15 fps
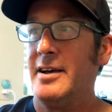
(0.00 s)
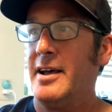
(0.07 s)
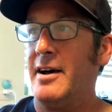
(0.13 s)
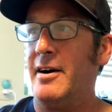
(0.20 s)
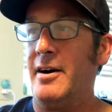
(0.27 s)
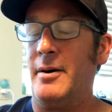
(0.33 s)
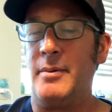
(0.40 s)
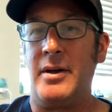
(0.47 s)

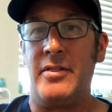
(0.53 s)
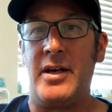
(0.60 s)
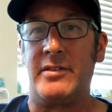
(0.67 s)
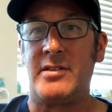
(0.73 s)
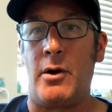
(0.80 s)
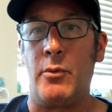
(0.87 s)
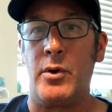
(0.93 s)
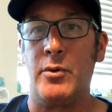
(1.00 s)
And
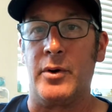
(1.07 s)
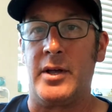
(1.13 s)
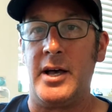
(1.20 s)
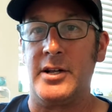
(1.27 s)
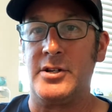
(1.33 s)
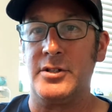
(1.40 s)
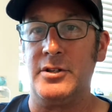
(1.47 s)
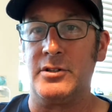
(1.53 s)
that's how we were
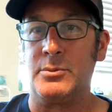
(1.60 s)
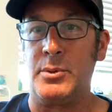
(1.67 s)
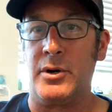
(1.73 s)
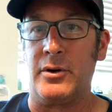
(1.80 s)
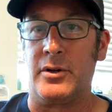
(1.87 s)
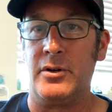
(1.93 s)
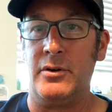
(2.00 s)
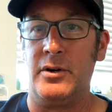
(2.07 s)
catching those
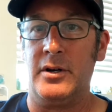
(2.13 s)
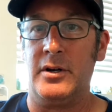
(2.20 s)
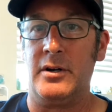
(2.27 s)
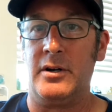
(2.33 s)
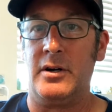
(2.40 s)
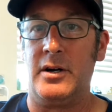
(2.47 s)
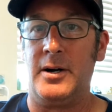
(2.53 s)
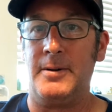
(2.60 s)

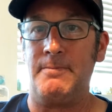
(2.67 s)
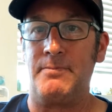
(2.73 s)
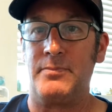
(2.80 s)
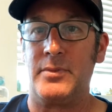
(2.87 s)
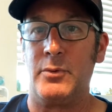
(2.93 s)
barracuda.